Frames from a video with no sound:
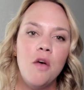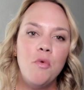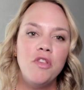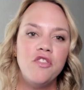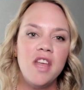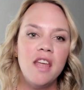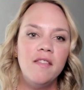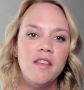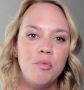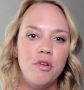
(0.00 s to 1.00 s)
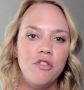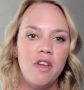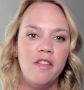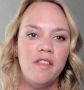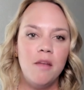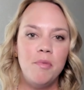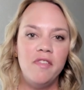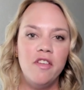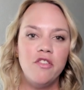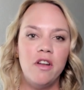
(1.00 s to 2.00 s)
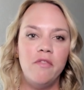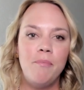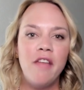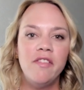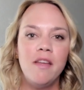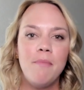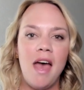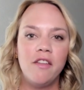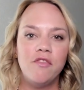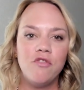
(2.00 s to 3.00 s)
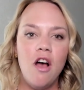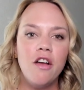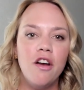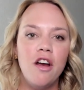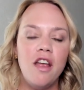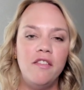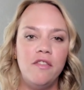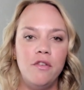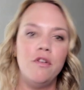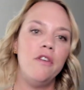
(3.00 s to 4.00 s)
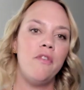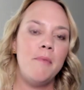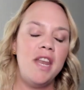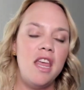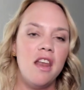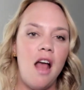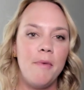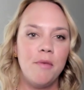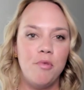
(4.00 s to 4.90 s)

which stands to push us in a position of bouncing back stronger and sooner from an economic